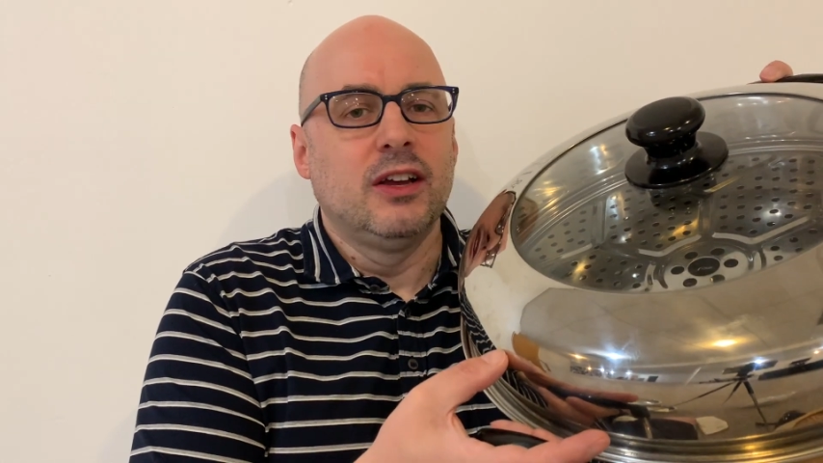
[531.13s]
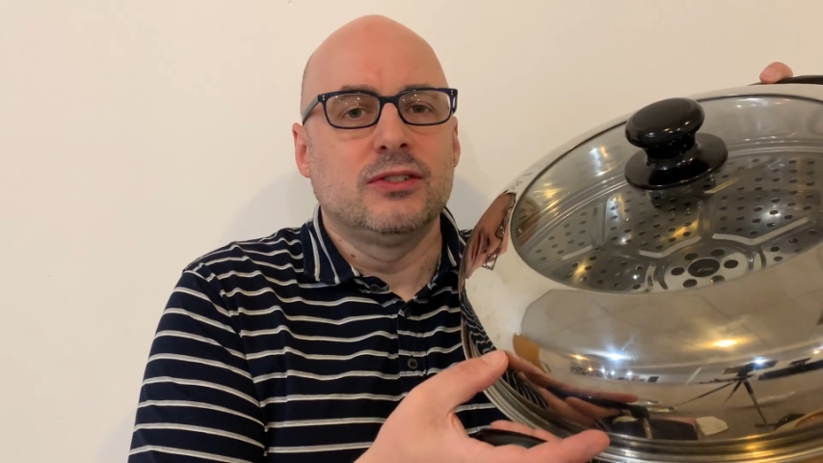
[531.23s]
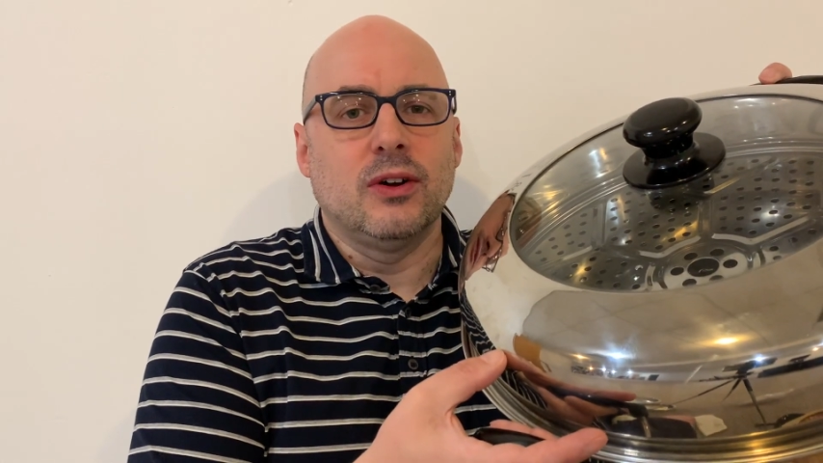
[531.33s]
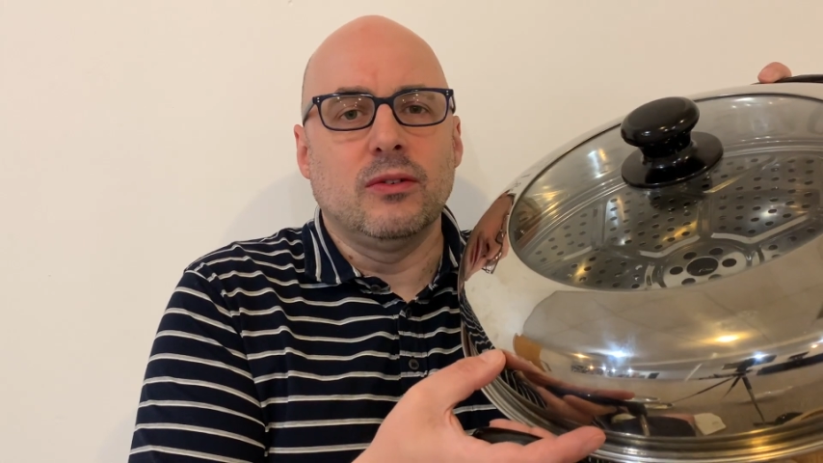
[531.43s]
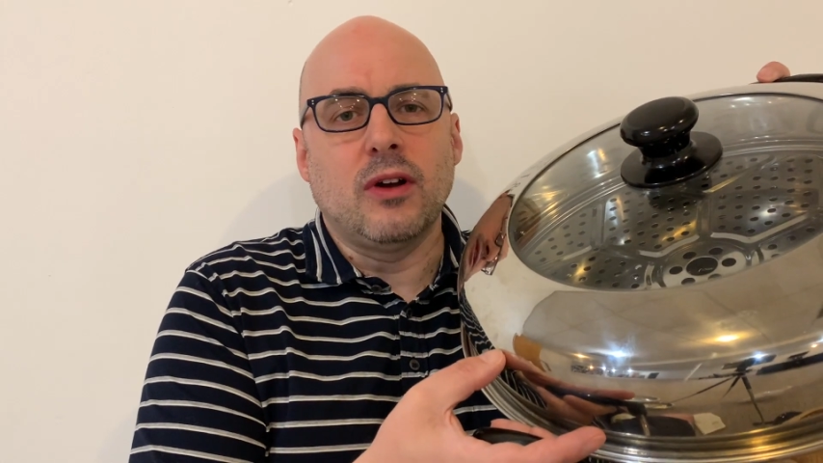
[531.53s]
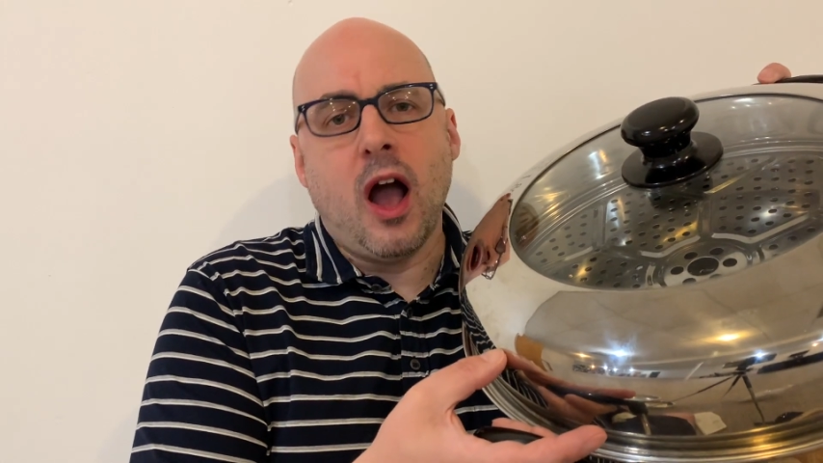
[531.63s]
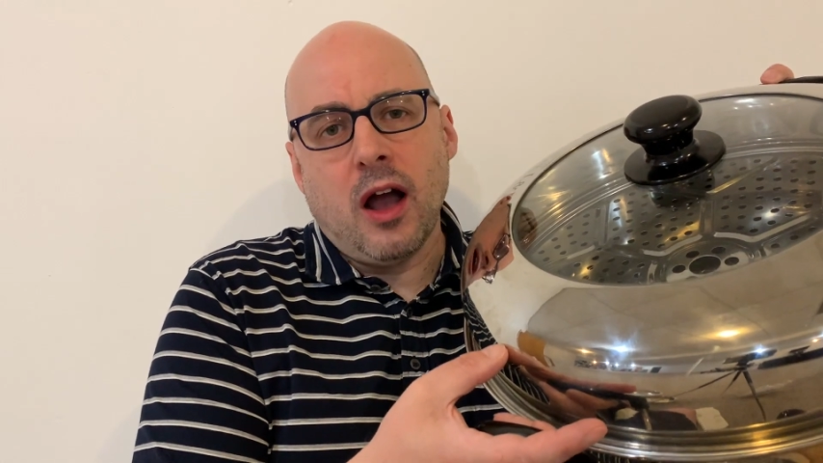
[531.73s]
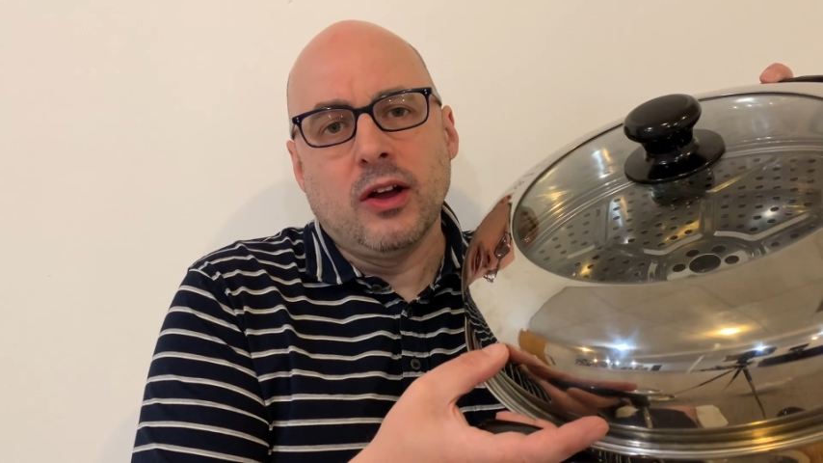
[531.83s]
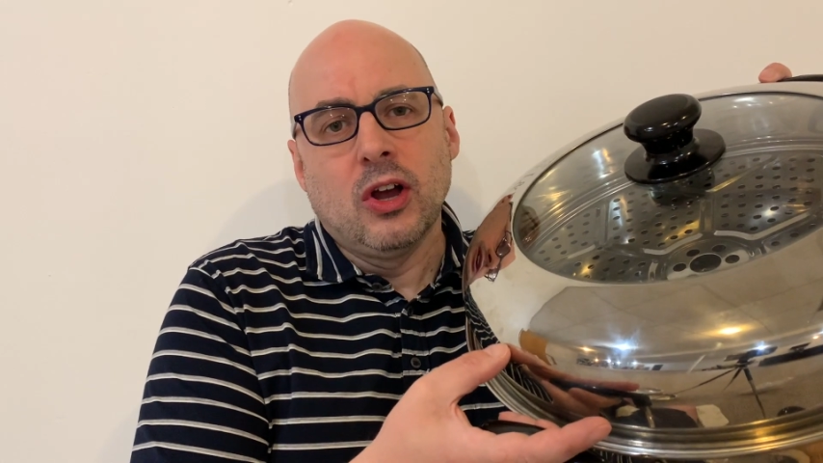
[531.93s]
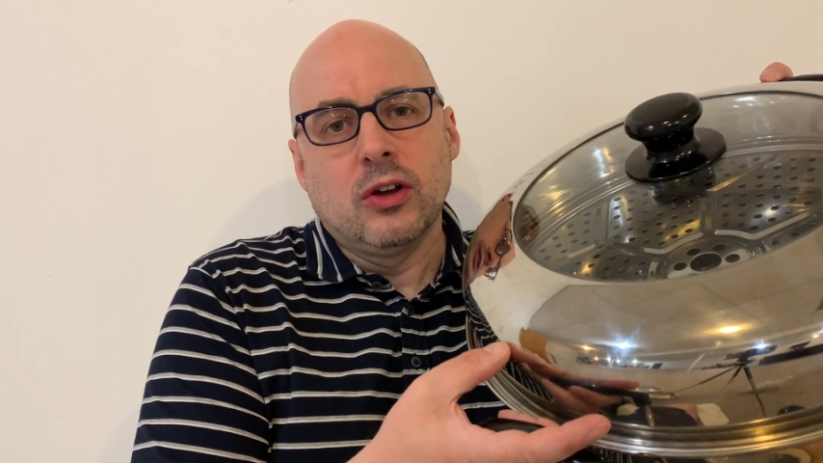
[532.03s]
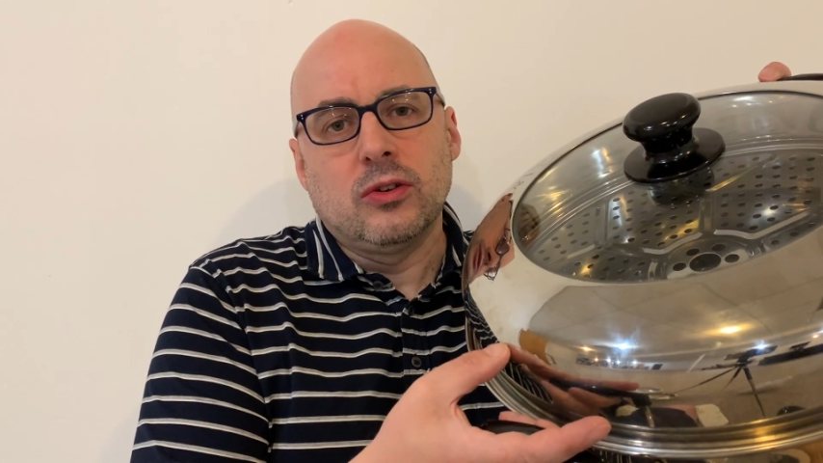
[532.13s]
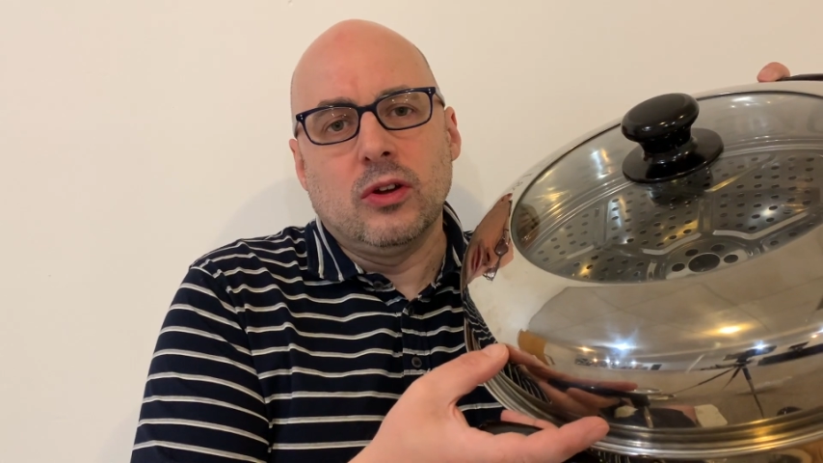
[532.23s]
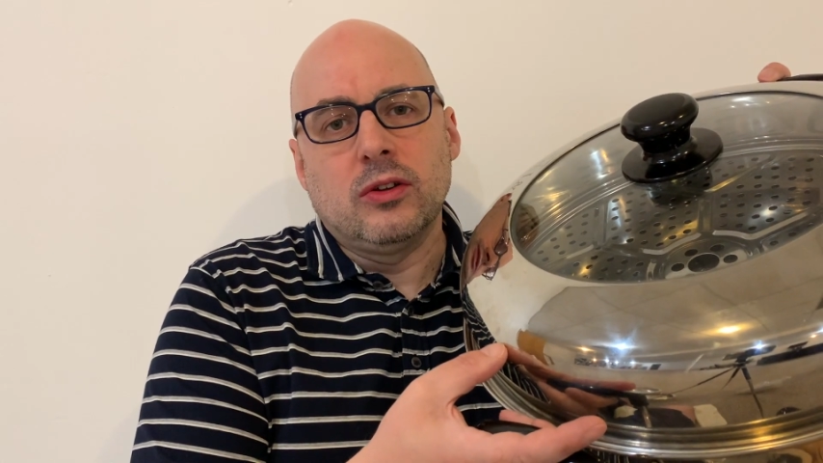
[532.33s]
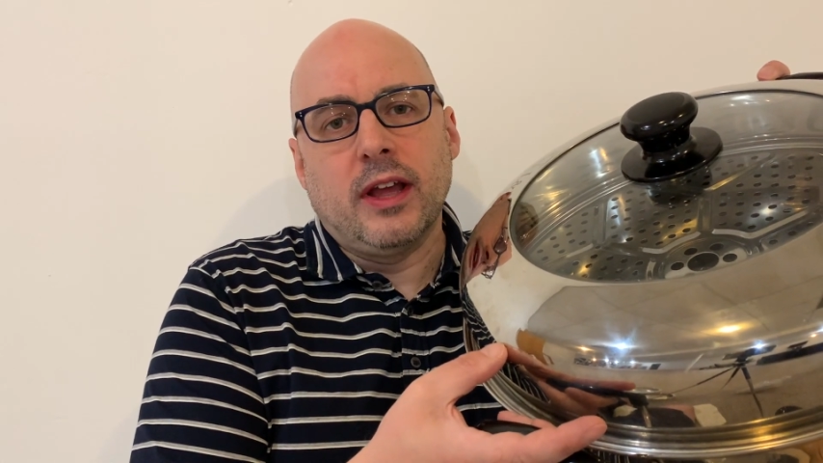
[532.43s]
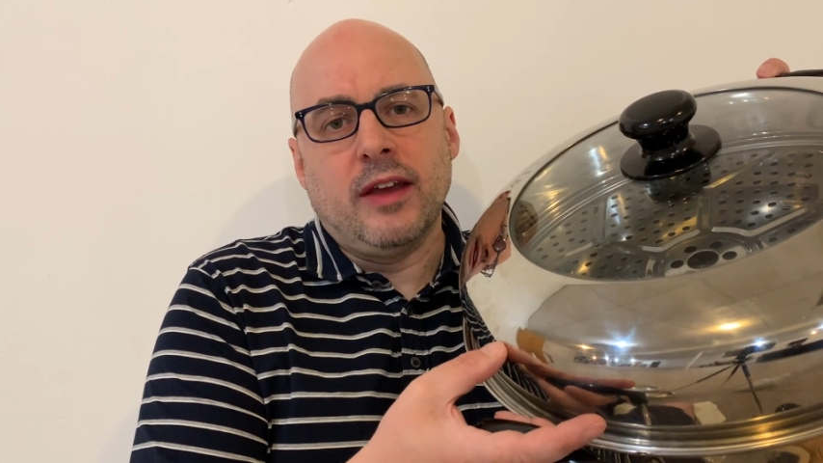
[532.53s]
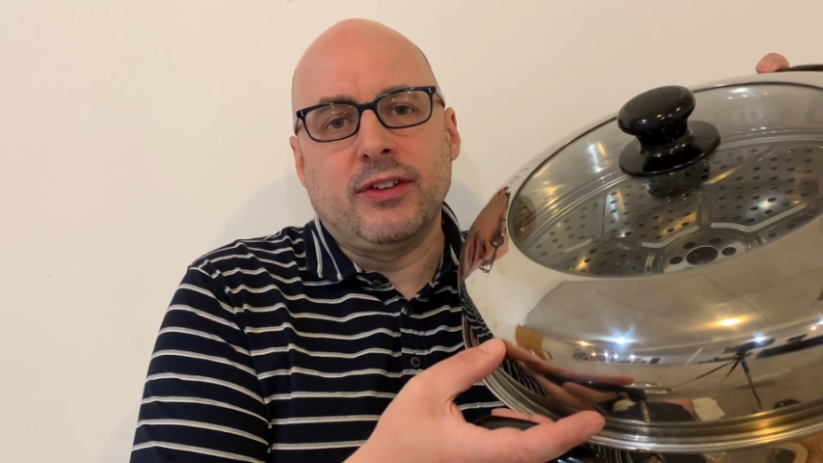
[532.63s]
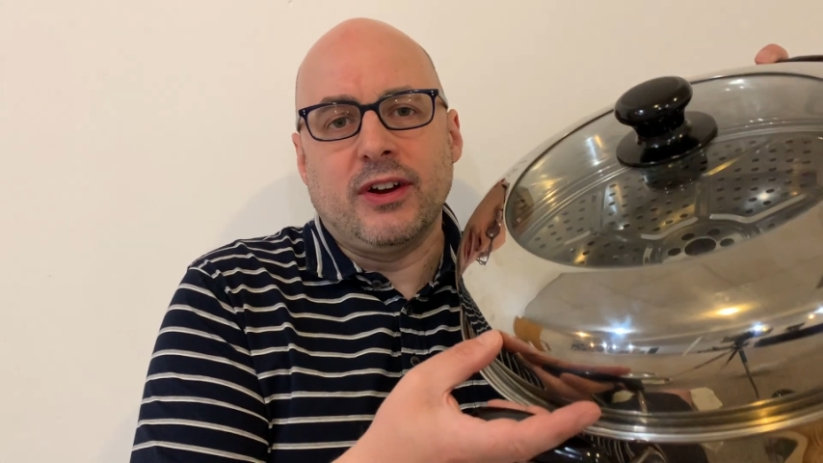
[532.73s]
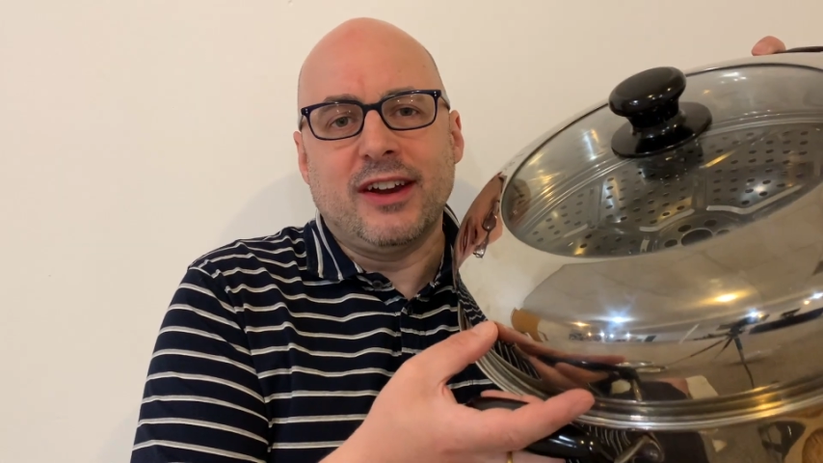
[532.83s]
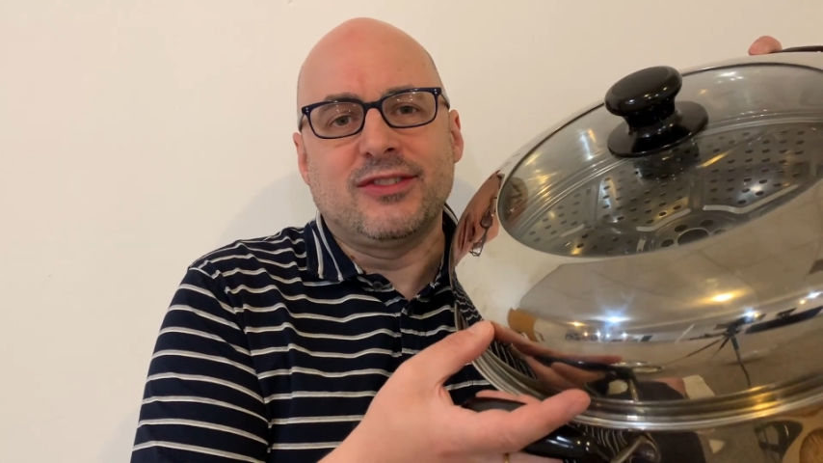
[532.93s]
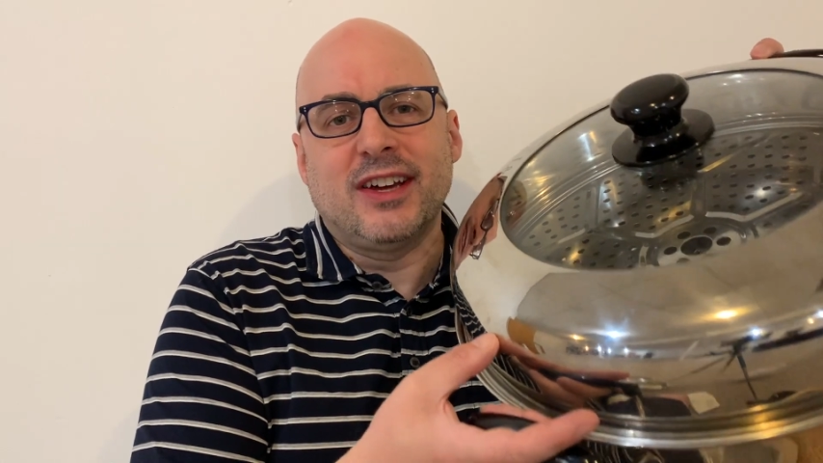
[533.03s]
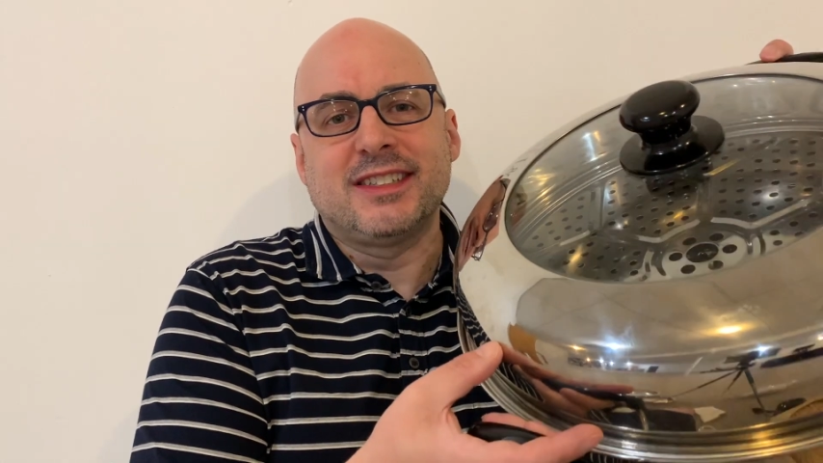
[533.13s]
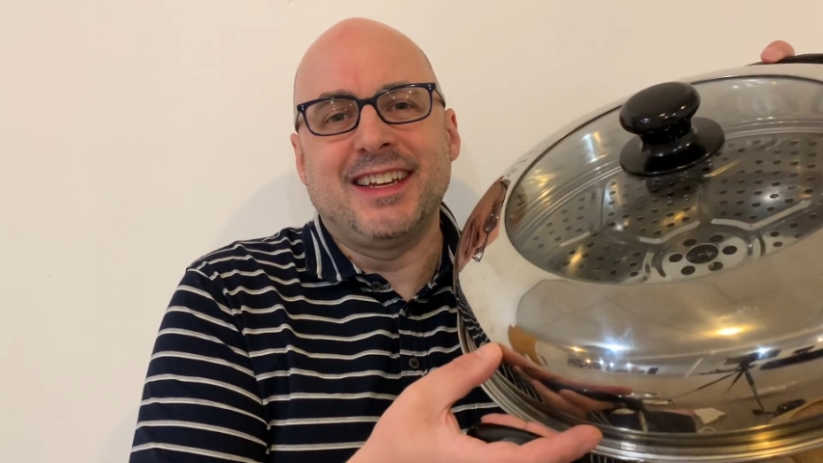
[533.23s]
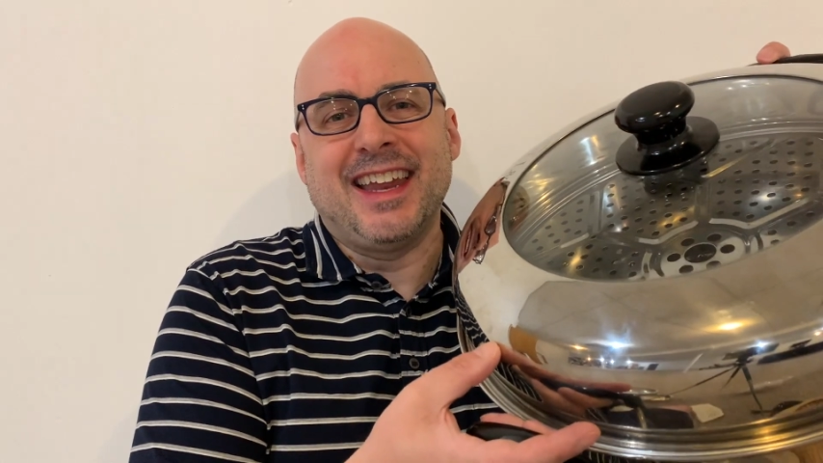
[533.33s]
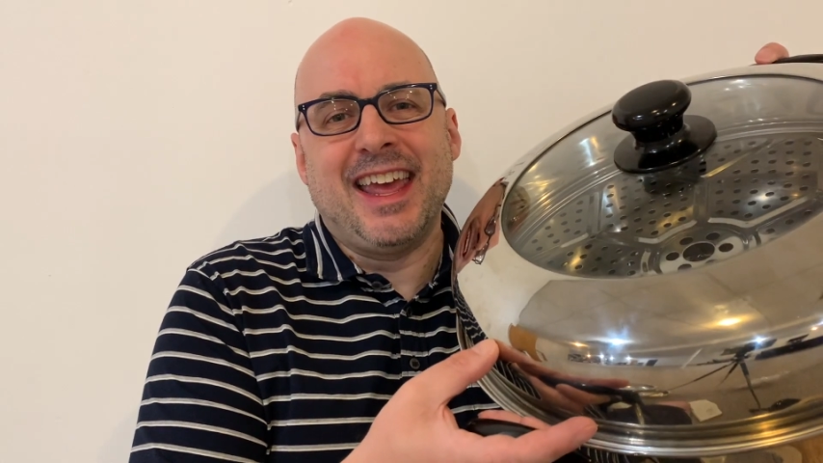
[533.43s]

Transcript: So if you're interested